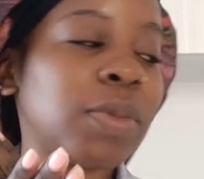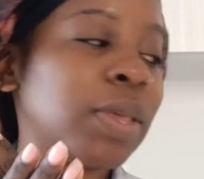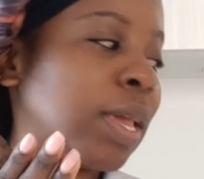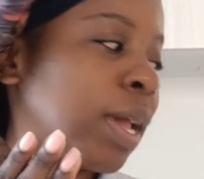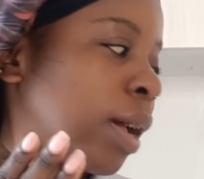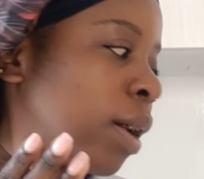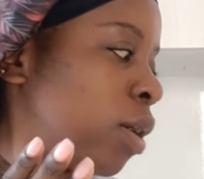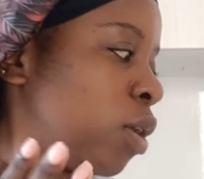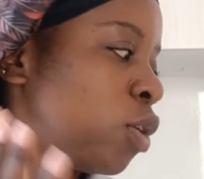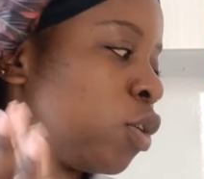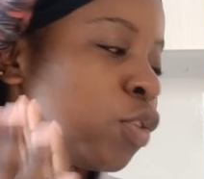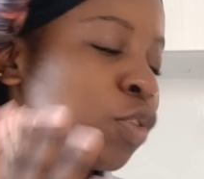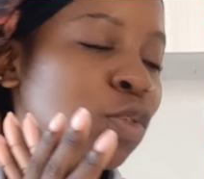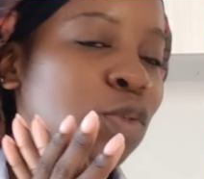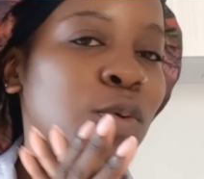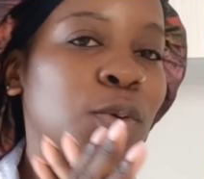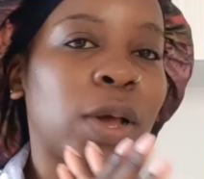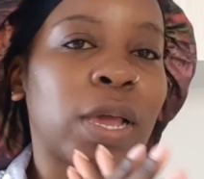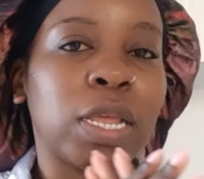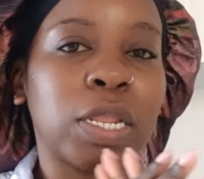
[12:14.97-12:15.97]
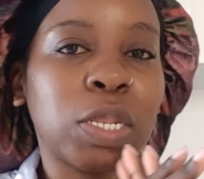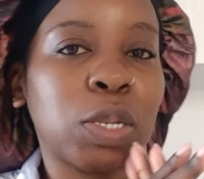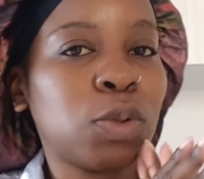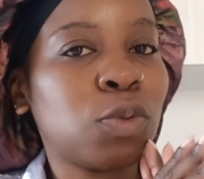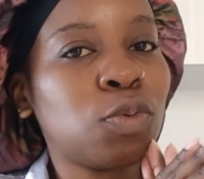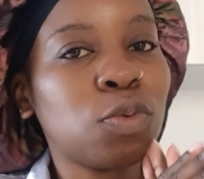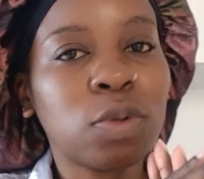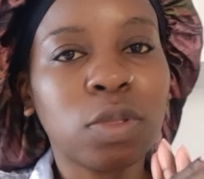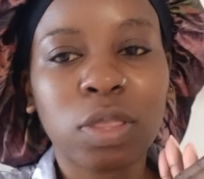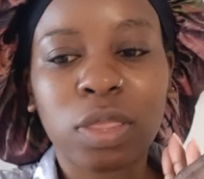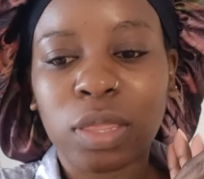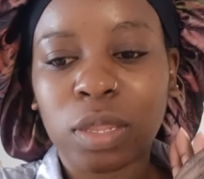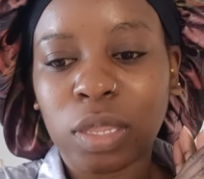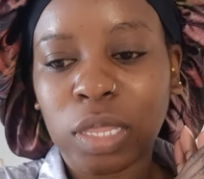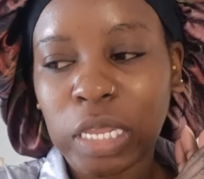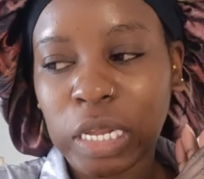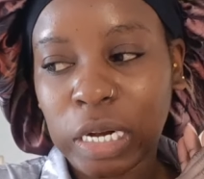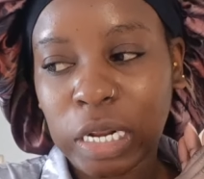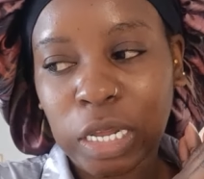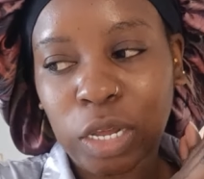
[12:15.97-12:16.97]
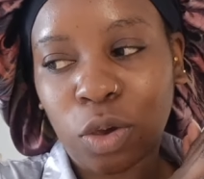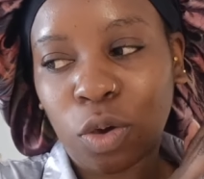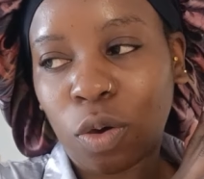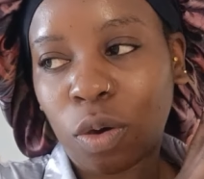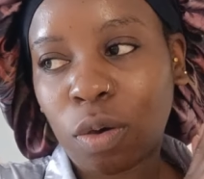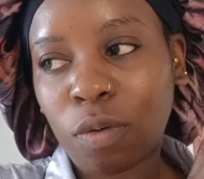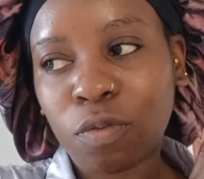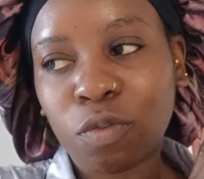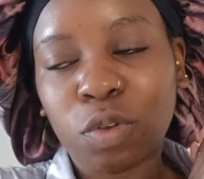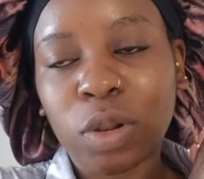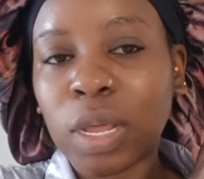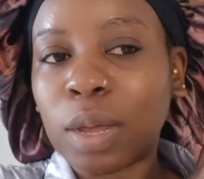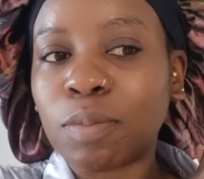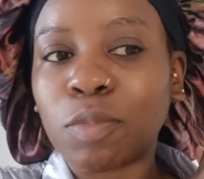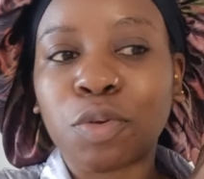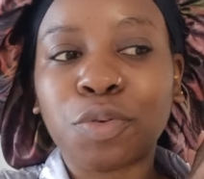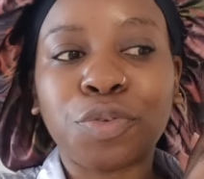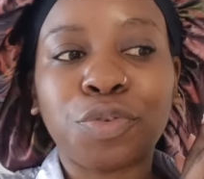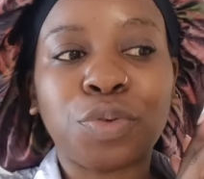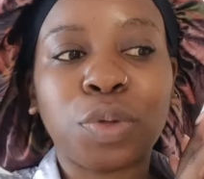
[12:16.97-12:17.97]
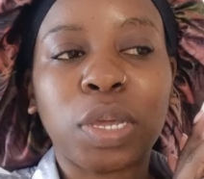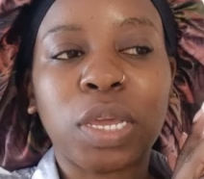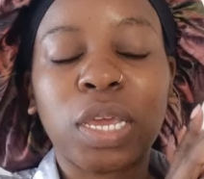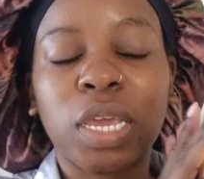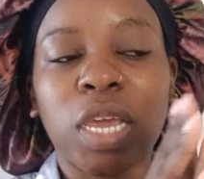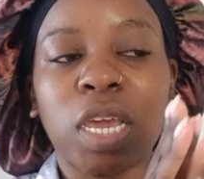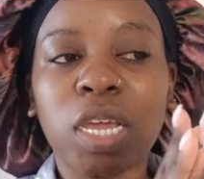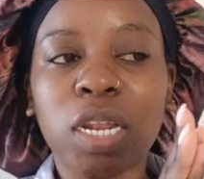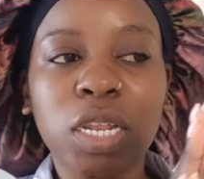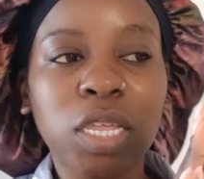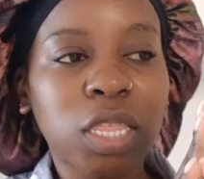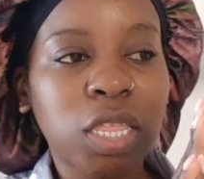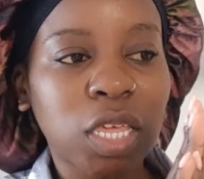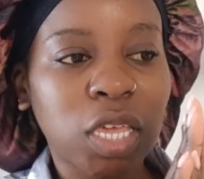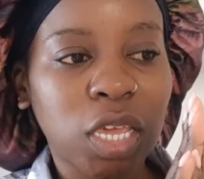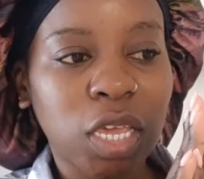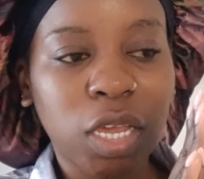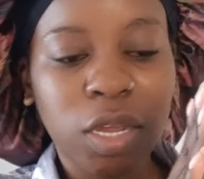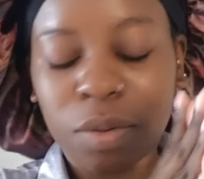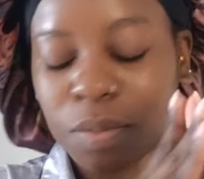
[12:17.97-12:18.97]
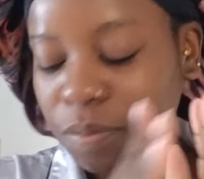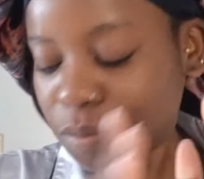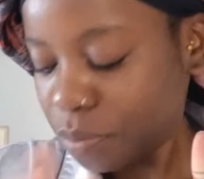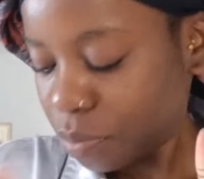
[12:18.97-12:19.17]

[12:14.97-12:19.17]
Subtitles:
yeah, so I took the day off. Today I'm not doing anything.